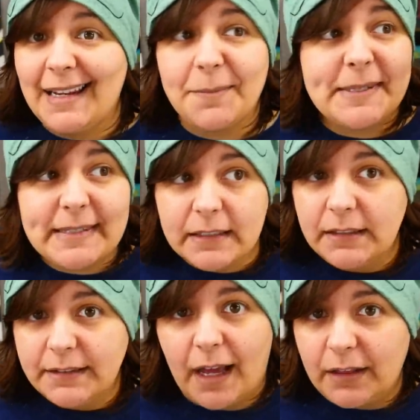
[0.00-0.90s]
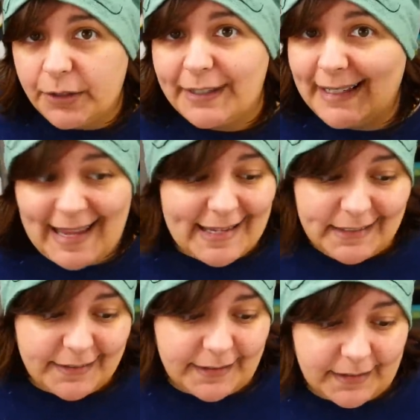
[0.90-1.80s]
I'm still not learning
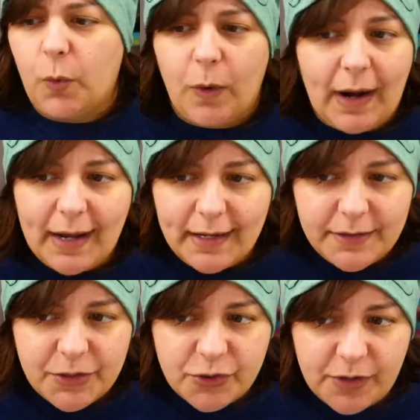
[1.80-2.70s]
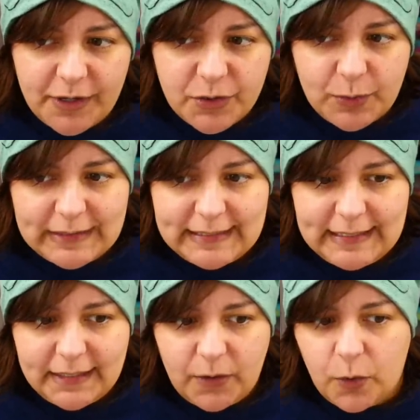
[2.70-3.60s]
anything. Why the straws would
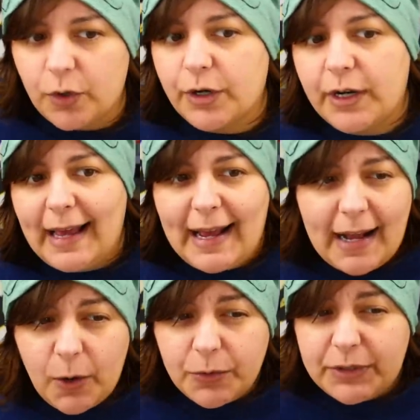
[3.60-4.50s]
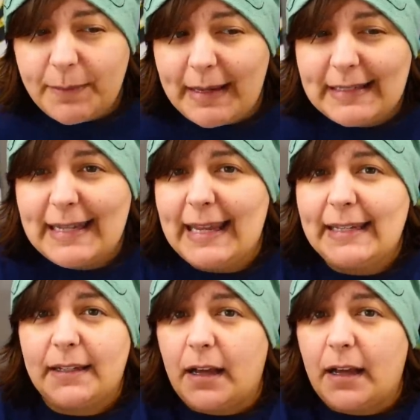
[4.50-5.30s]
leak or how to maintain it